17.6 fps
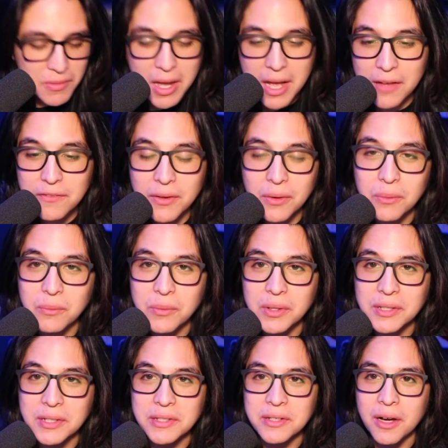I felt
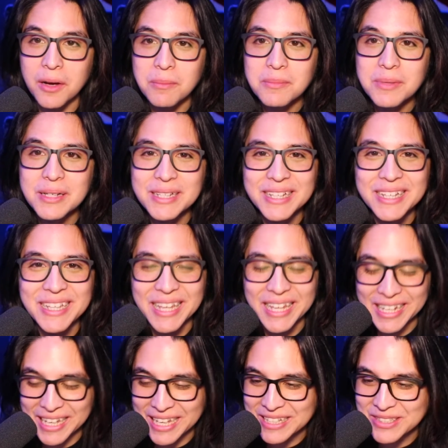really dumb.
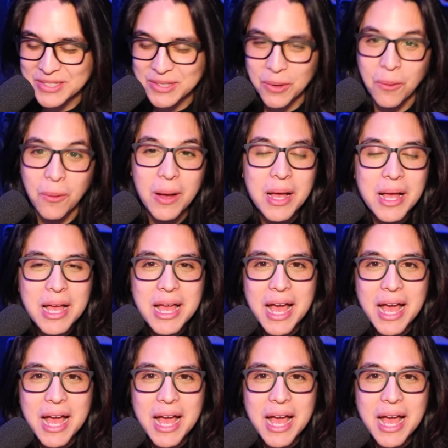Like, and so